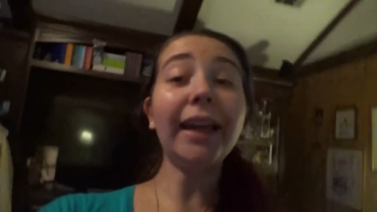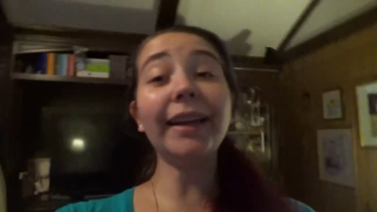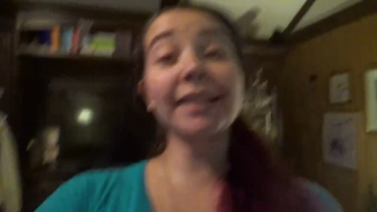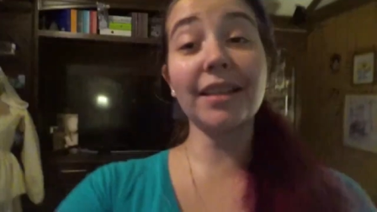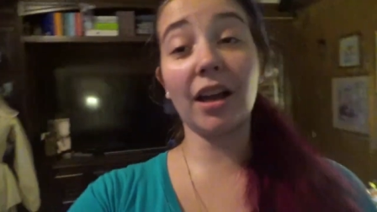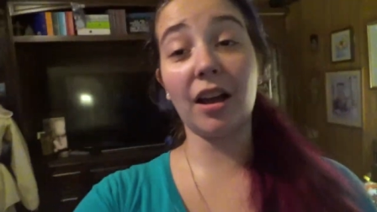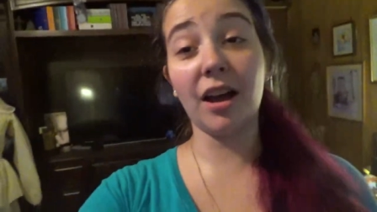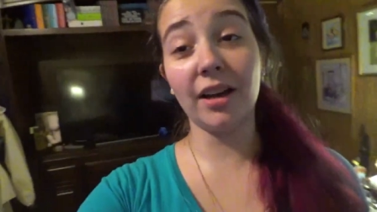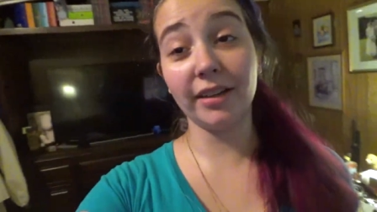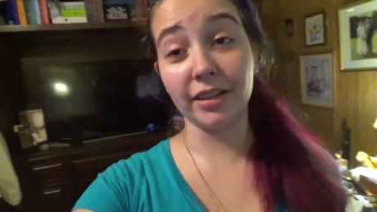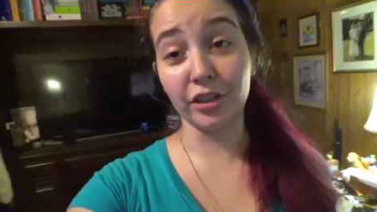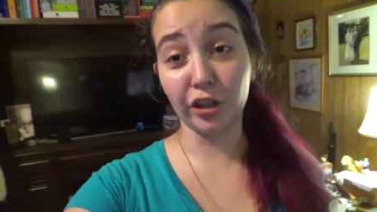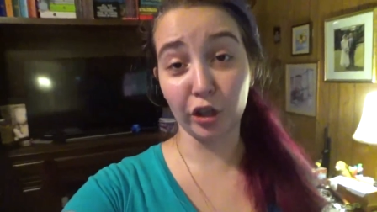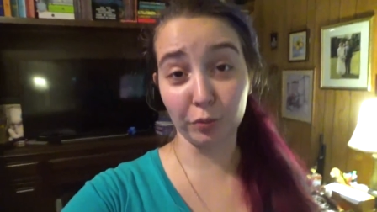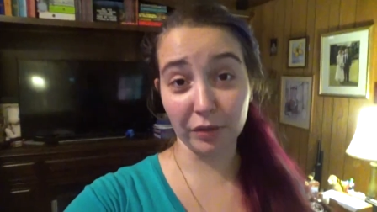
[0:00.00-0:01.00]
It is hot
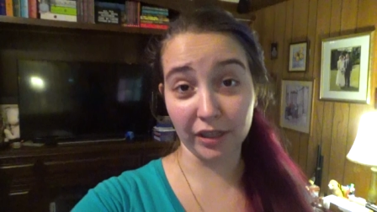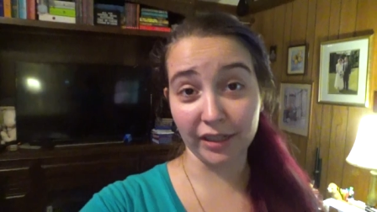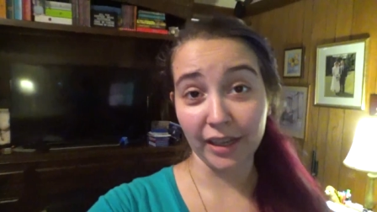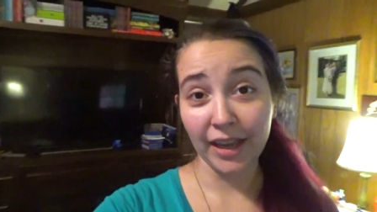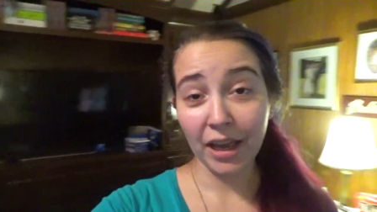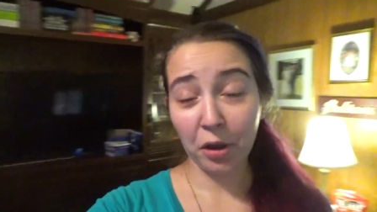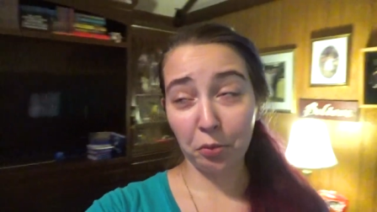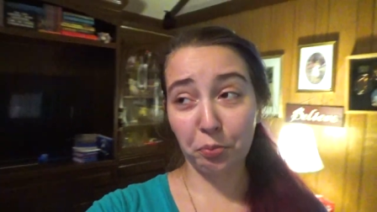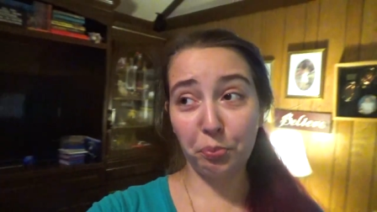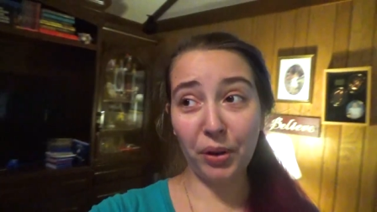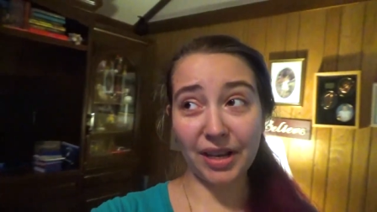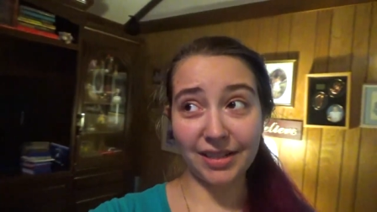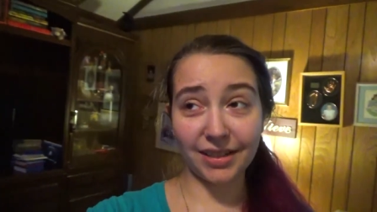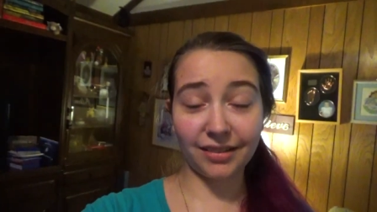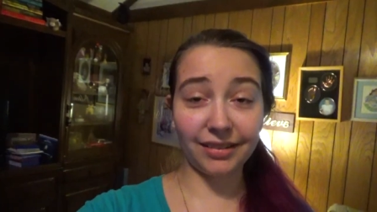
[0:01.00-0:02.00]
and humid
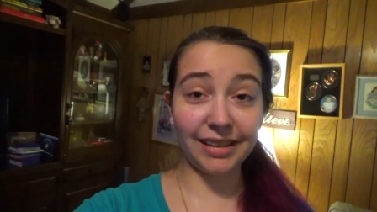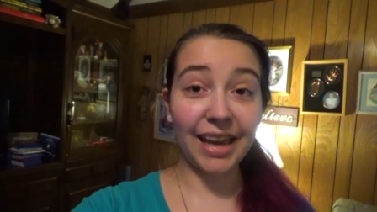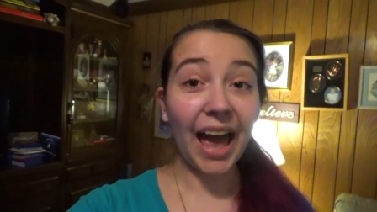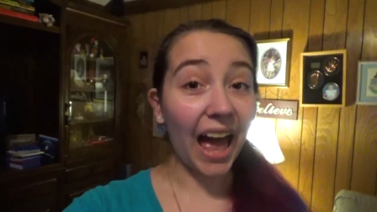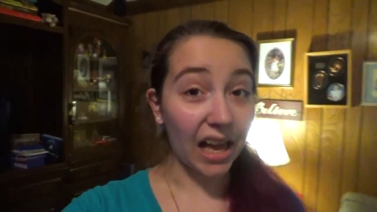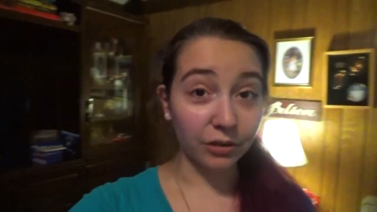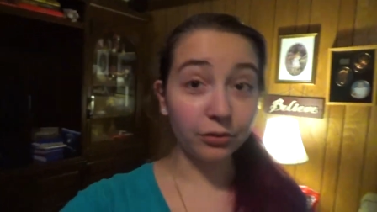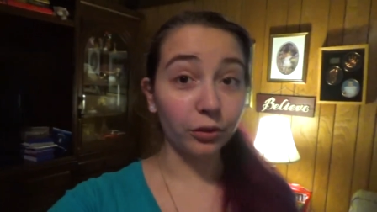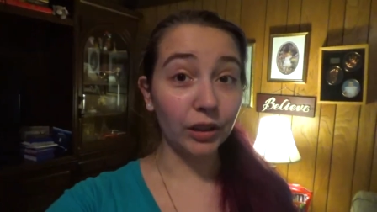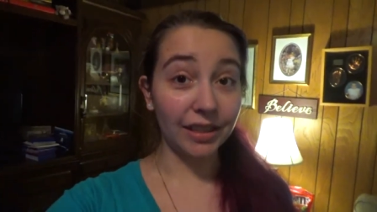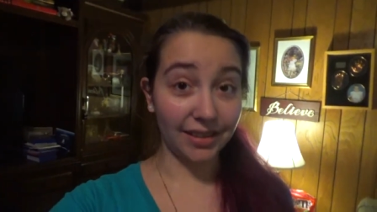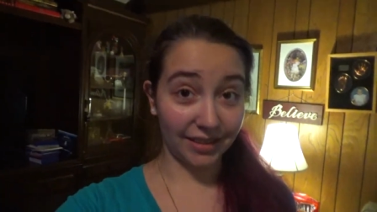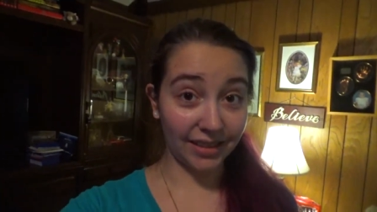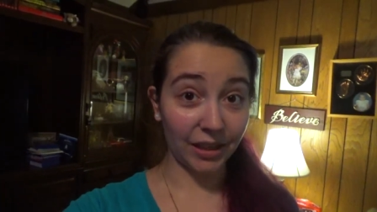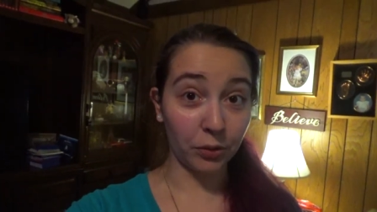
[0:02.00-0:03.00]
basically every
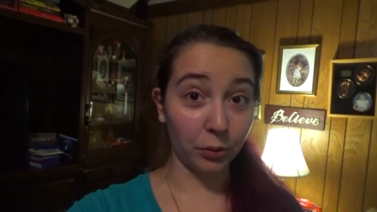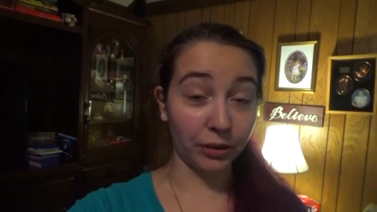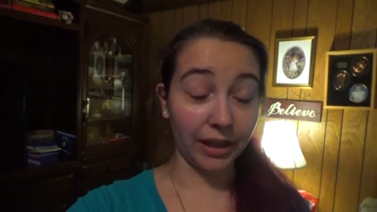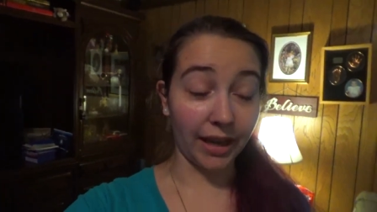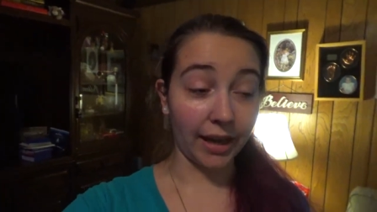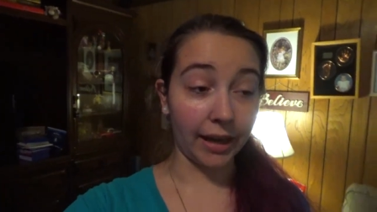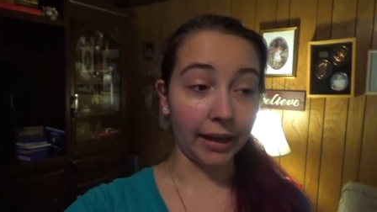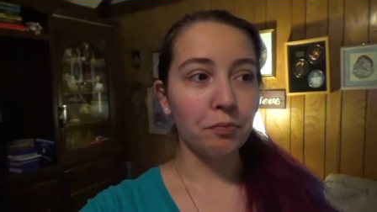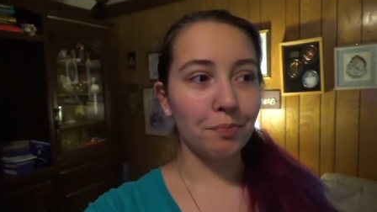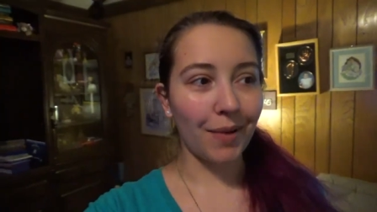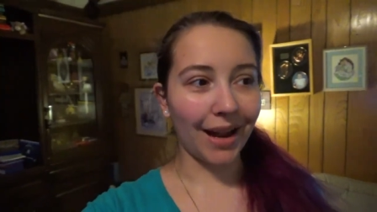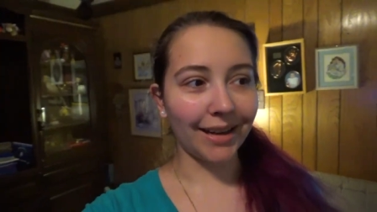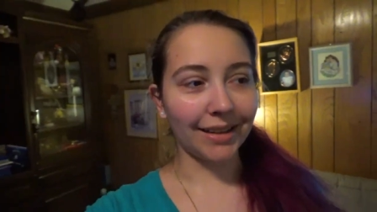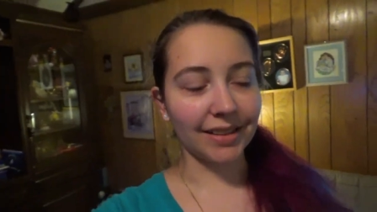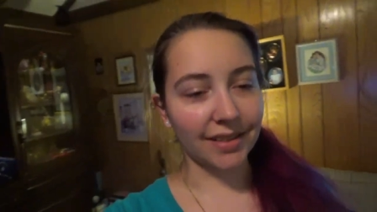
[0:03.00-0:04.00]
single day,
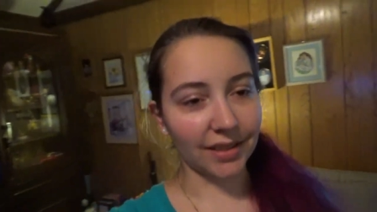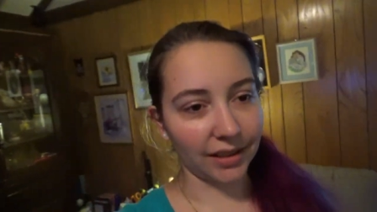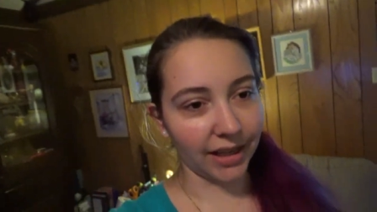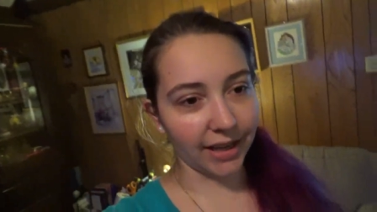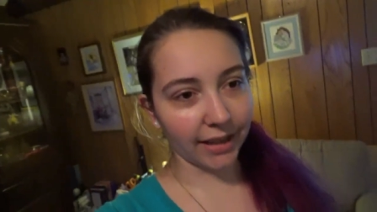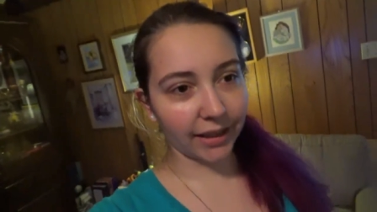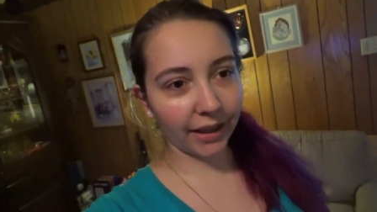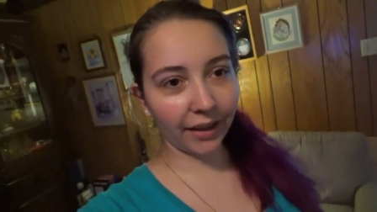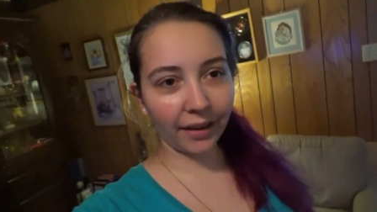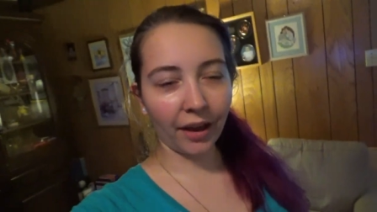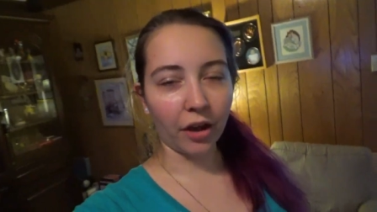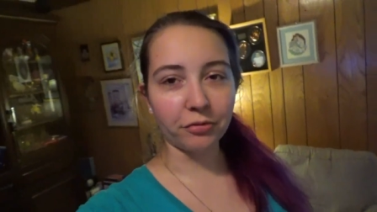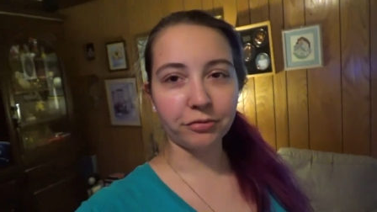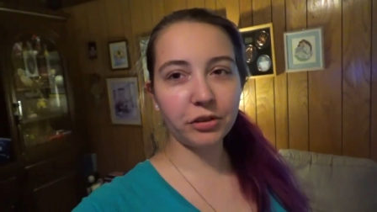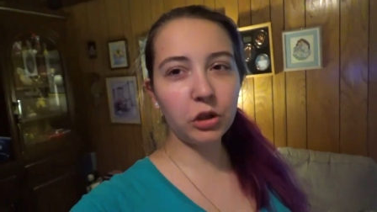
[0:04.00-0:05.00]
minus like
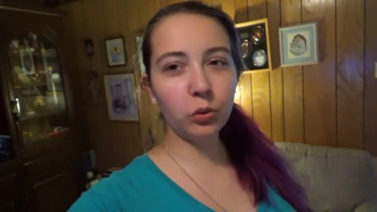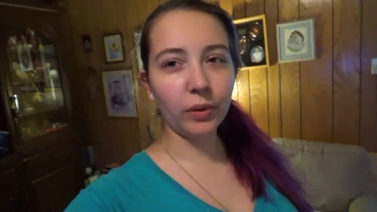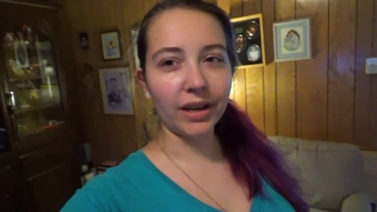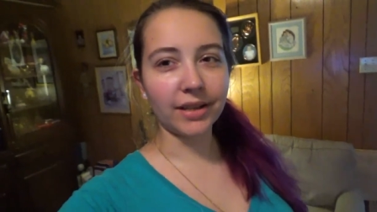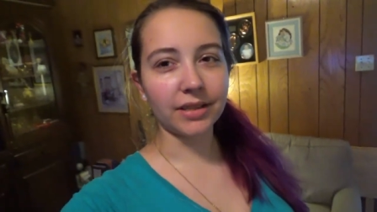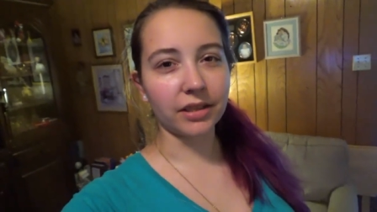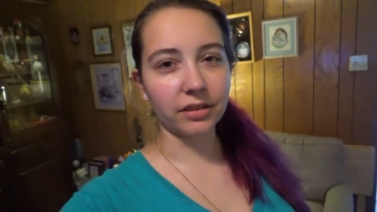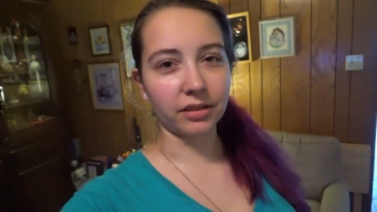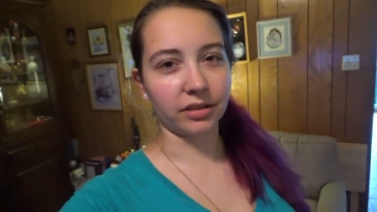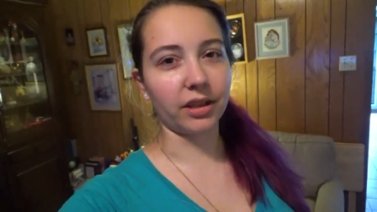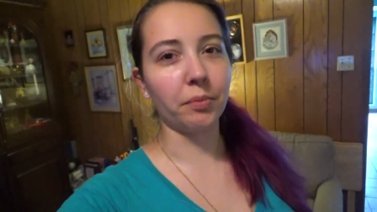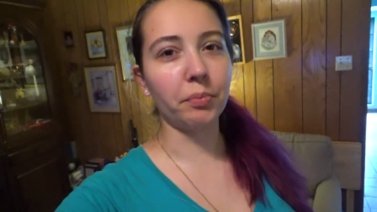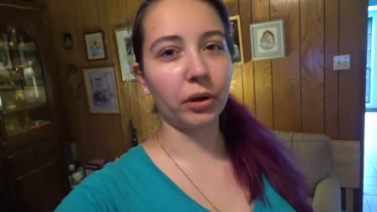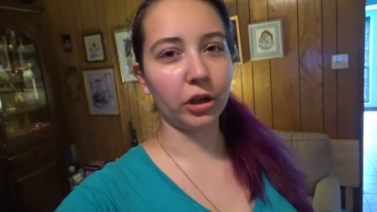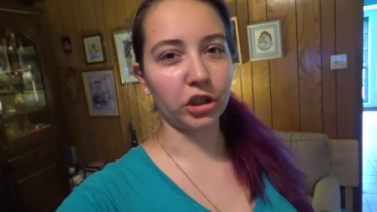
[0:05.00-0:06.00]
a few weeks in
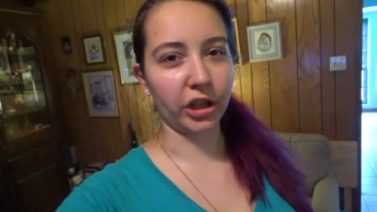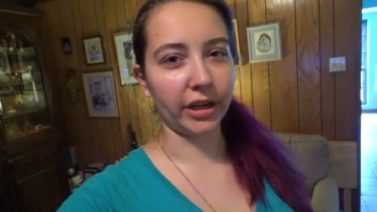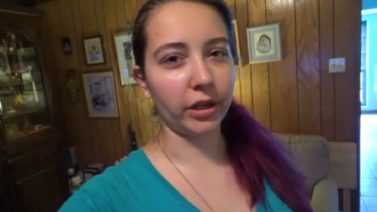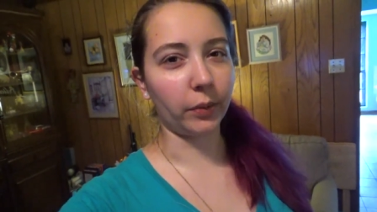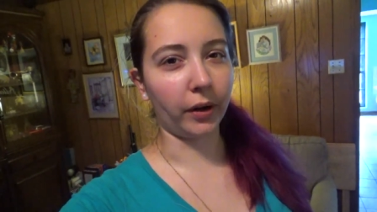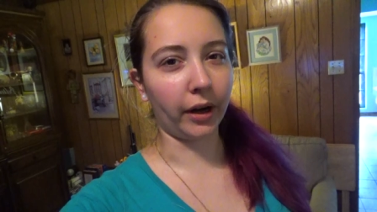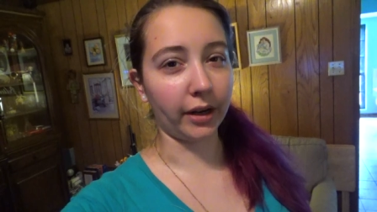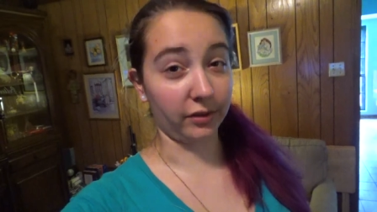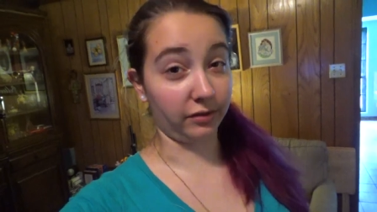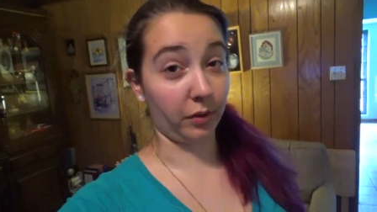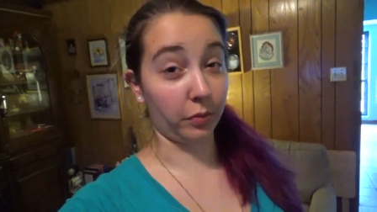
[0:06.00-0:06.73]
December, January, and